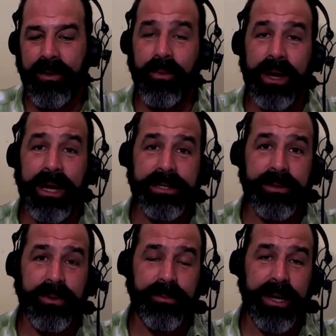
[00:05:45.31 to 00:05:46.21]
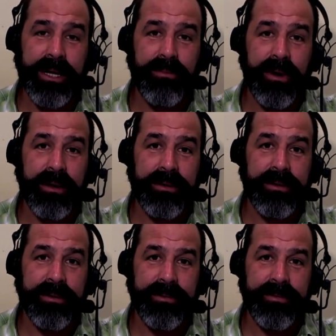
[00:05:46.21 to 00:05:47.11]
we wait with bated
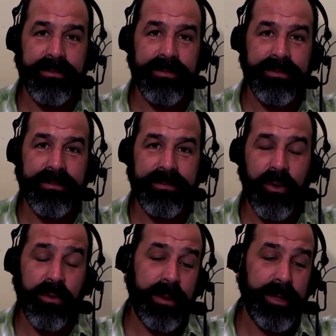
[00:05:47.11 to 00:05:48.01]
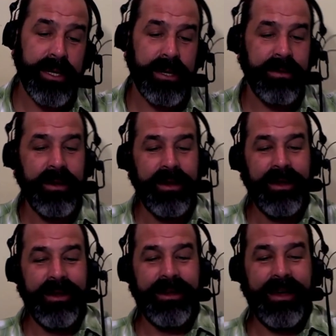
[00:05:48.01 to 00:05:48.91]
breath, or maybe really?
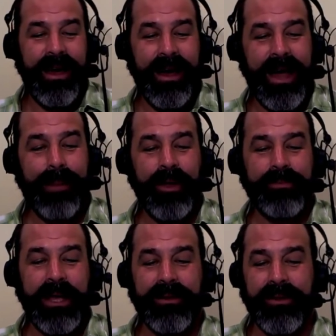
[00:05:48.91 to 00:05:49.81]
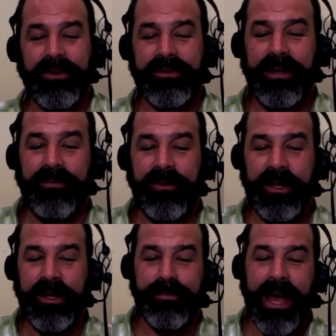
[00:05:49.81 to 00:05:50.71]
not. Uh, Apple updated the 13 and 15 inch